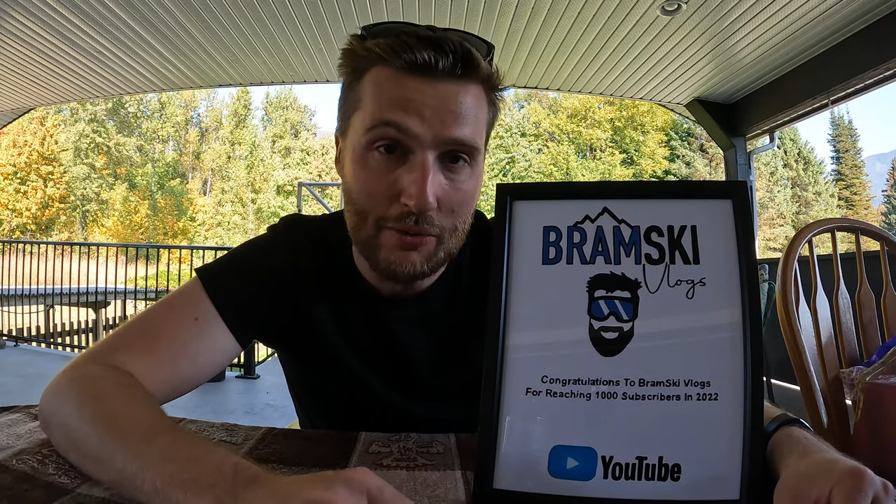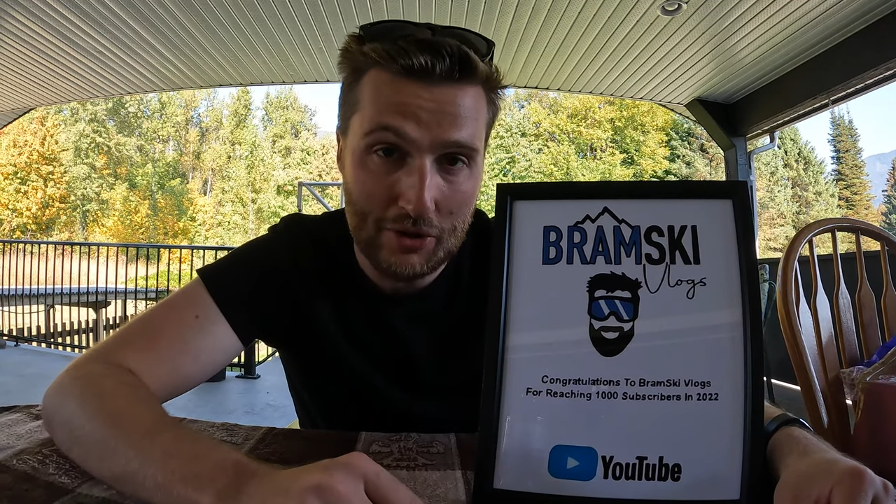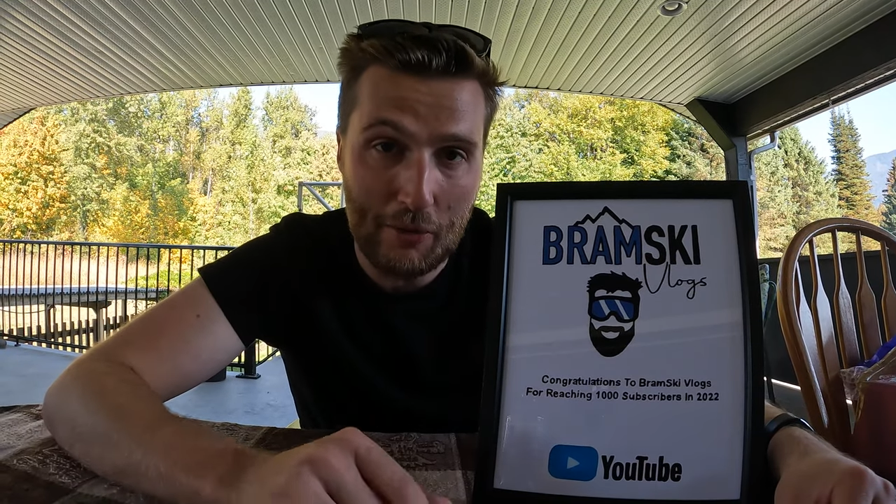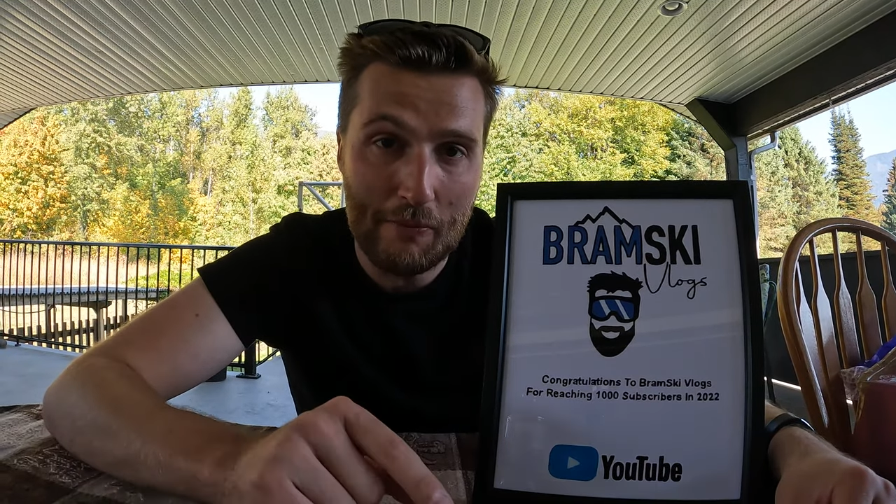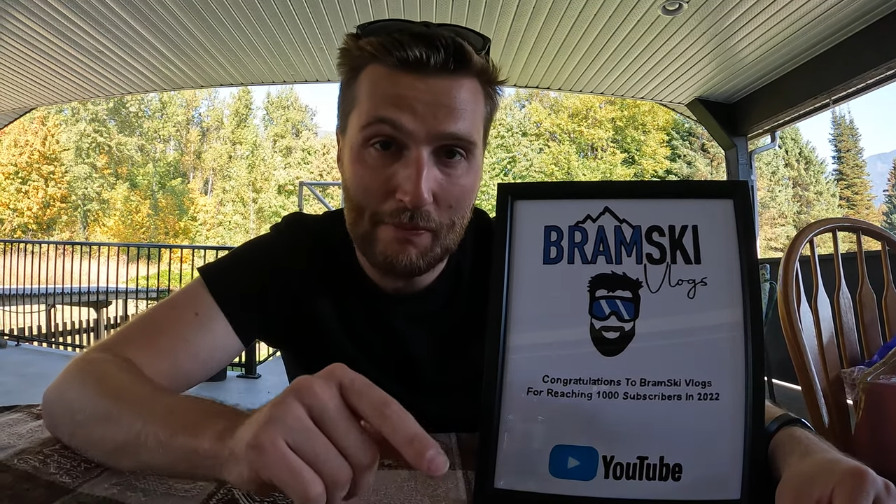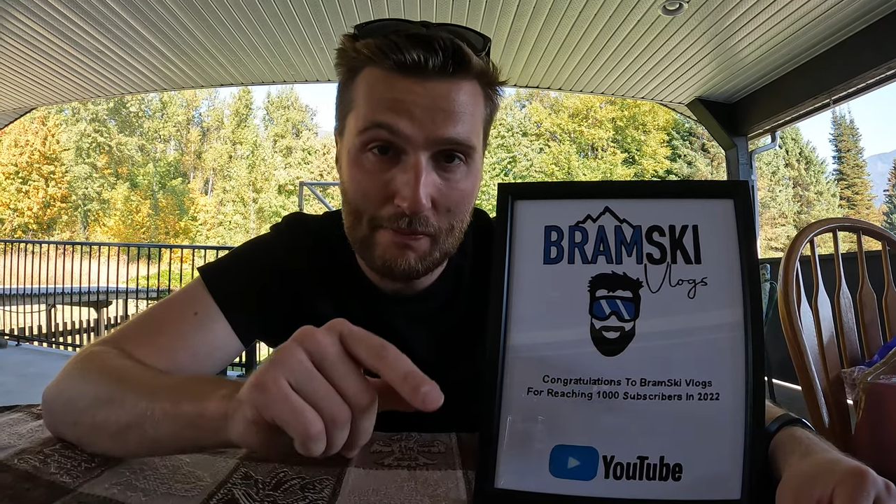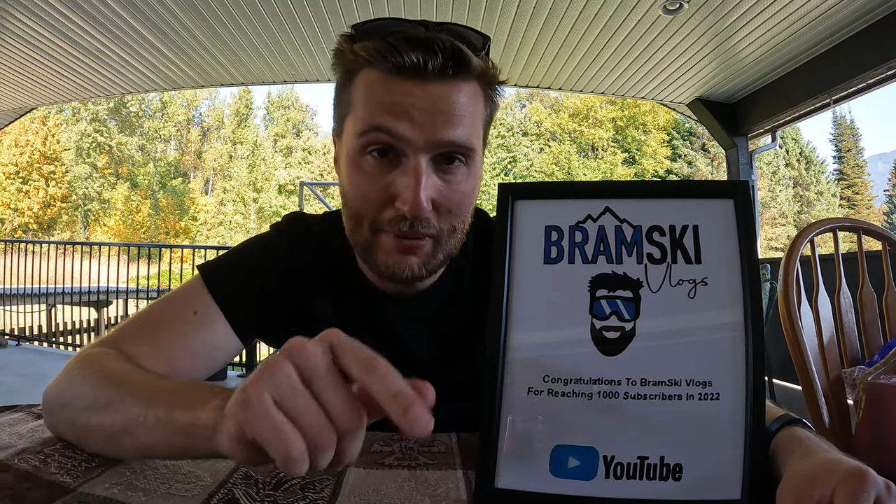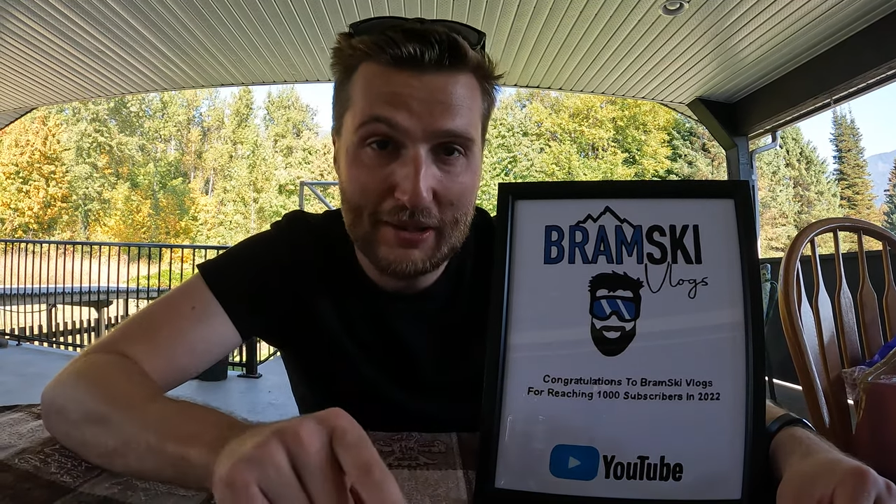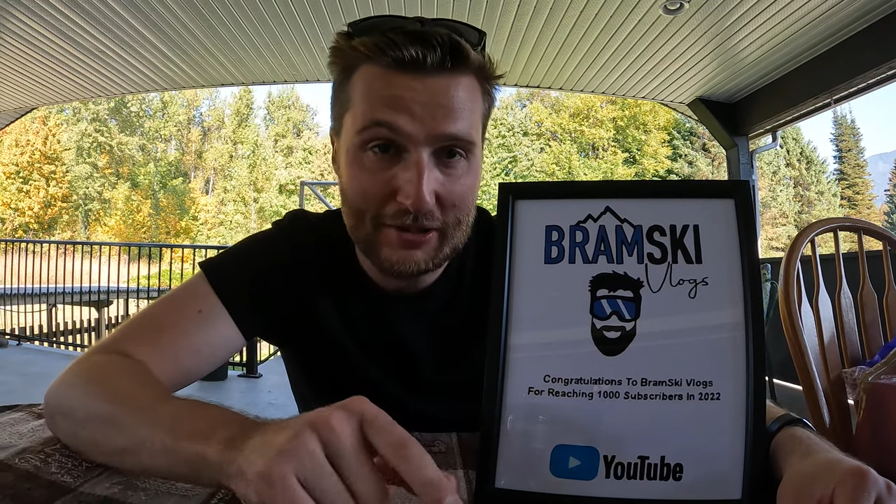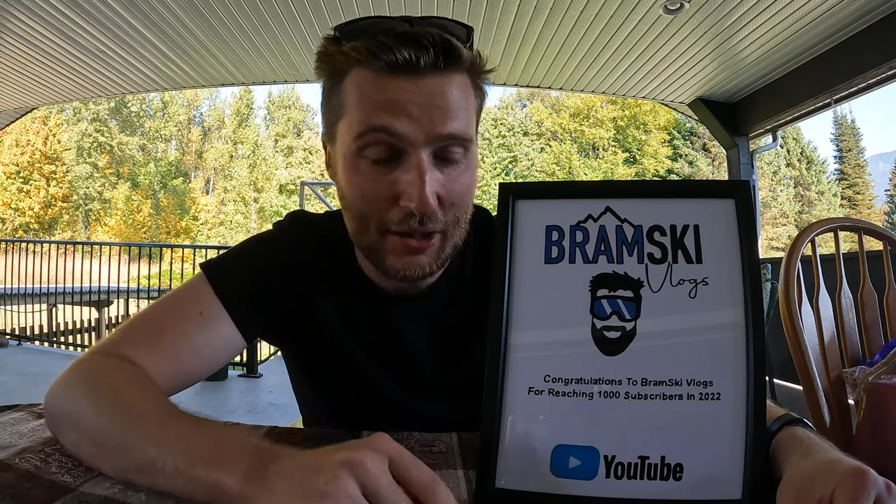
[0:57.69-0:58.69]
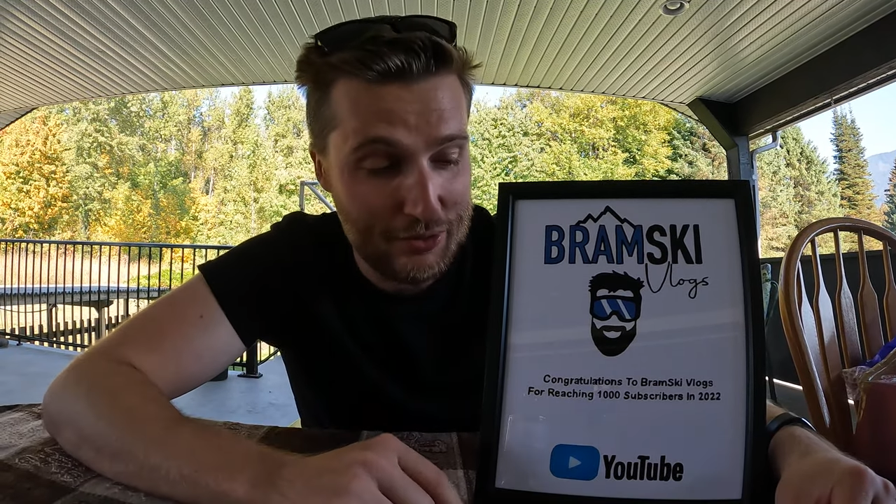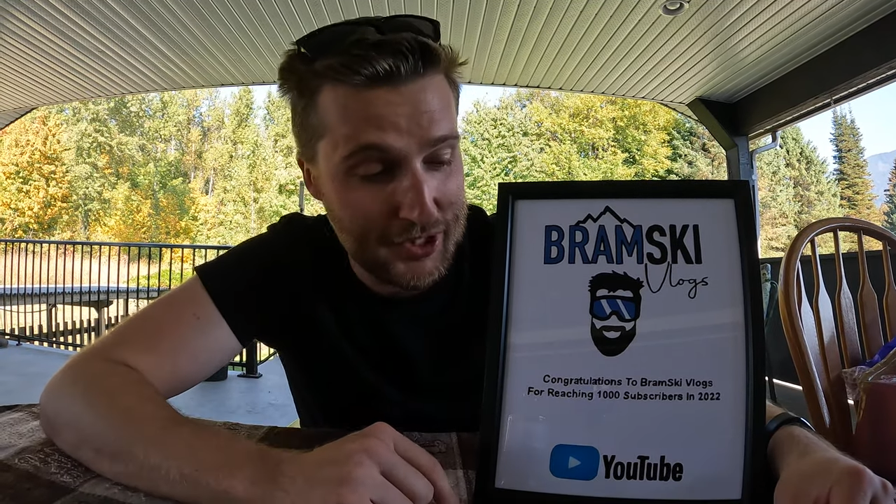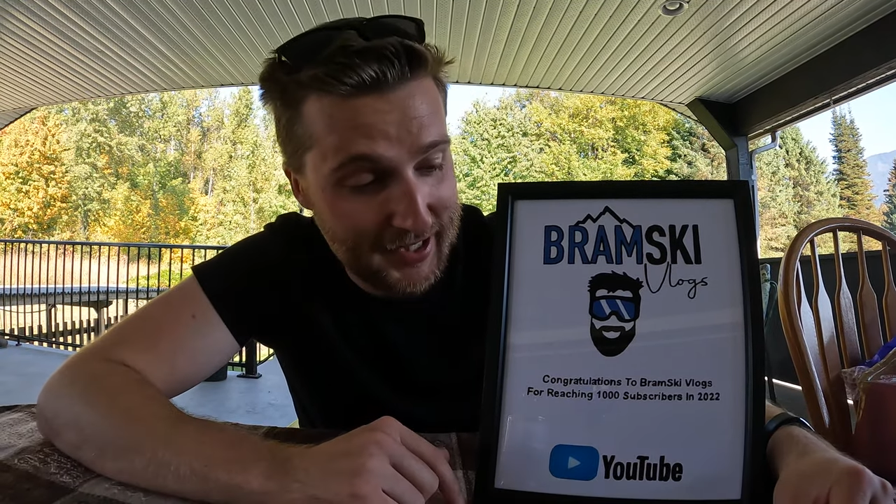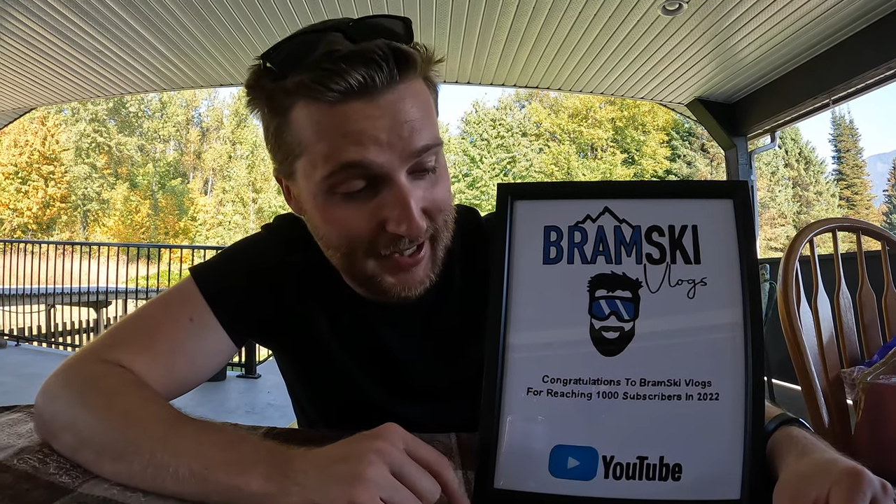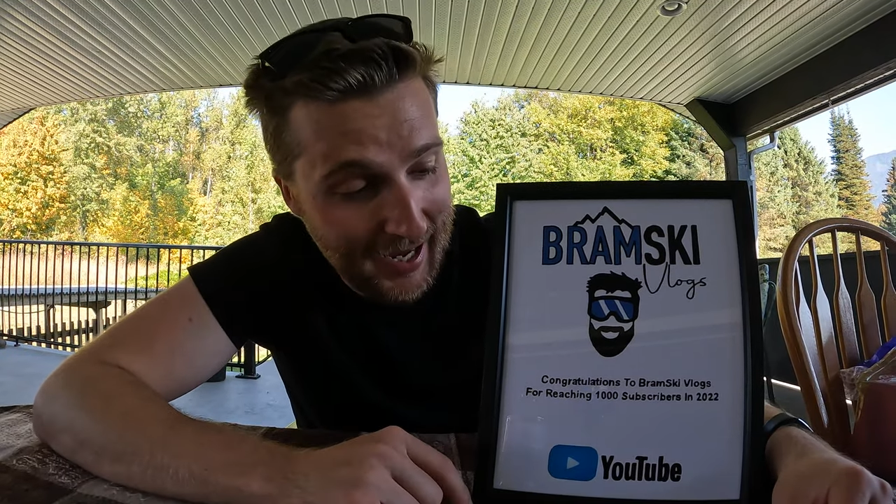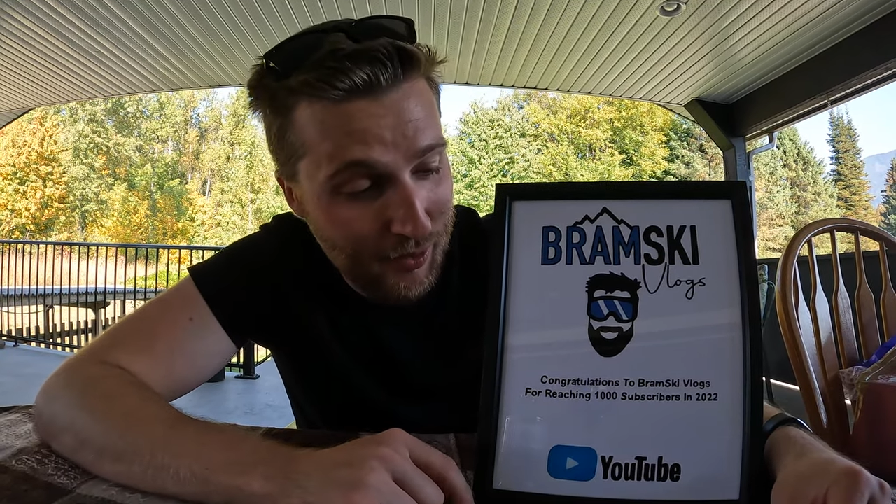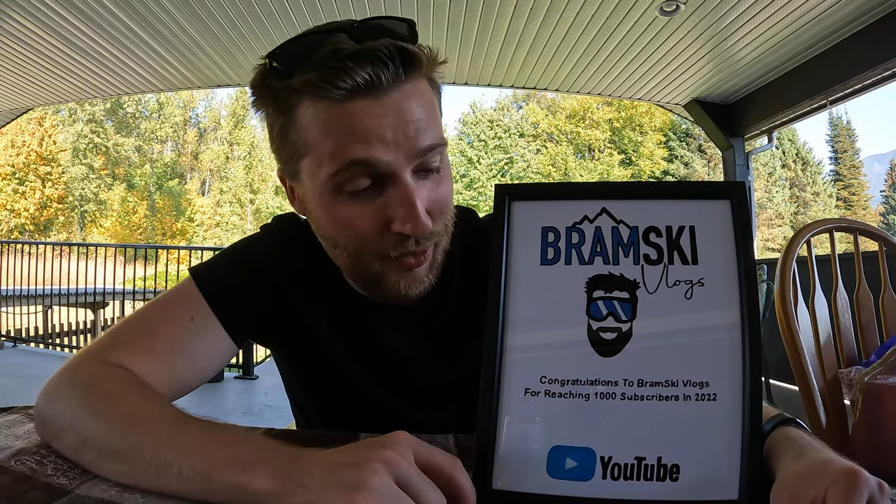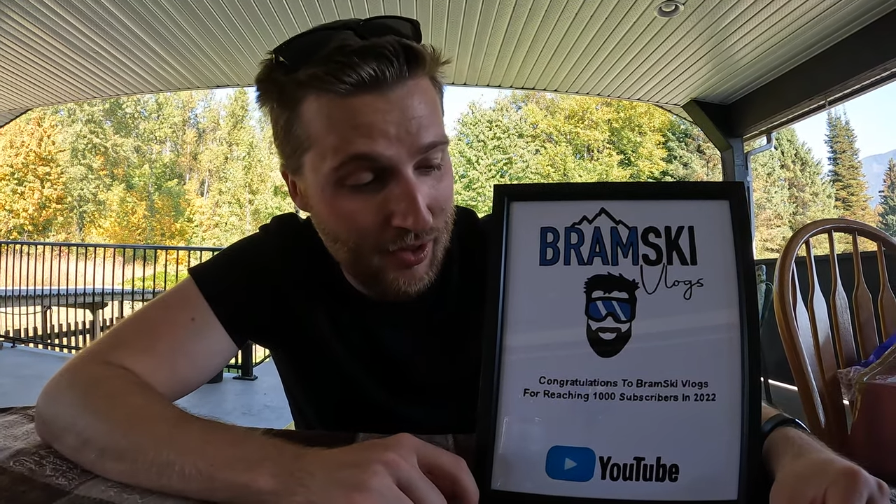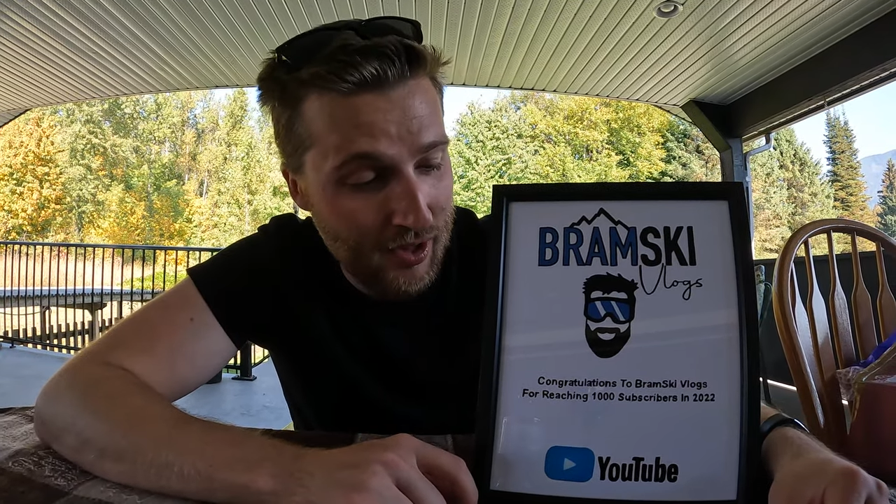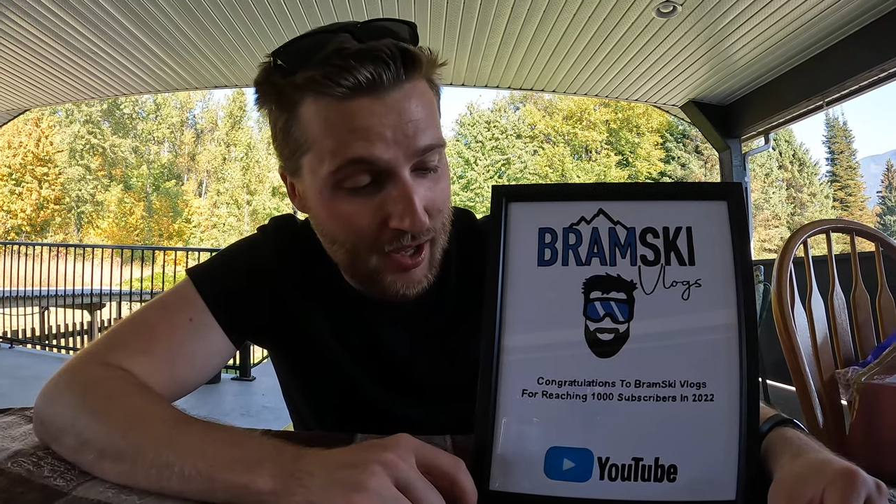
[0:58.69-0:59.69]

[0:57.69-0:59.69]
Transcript: so please go check it out.